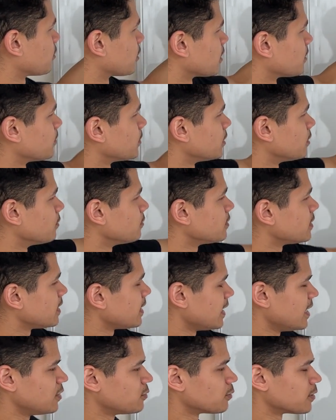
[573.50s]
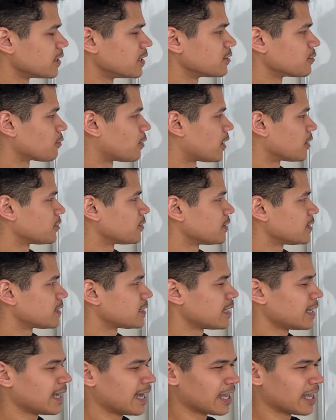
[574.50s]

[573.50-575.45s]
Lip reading: we're going to be using each one of these quadrants,